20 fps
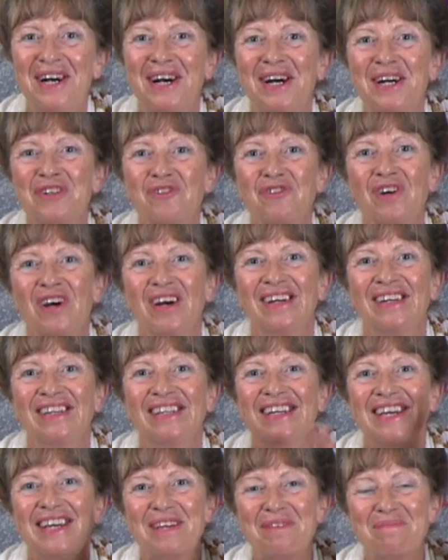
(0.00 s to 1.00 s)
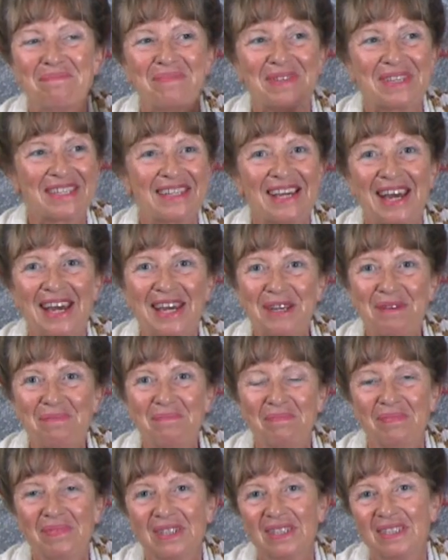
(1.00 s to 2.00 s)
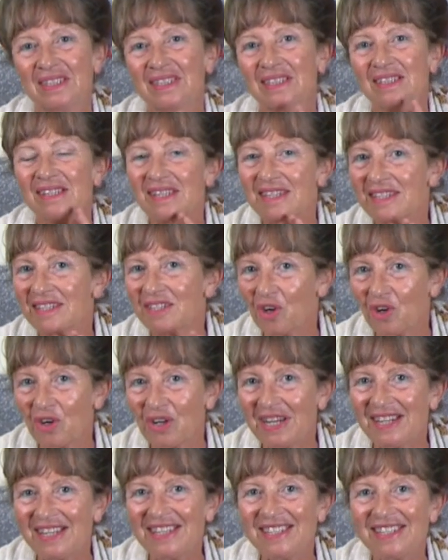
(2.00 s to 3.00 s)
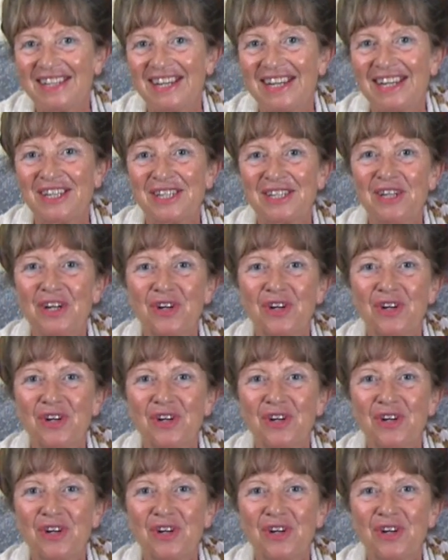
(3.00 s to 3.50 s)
I try and keep the same stocking stitch,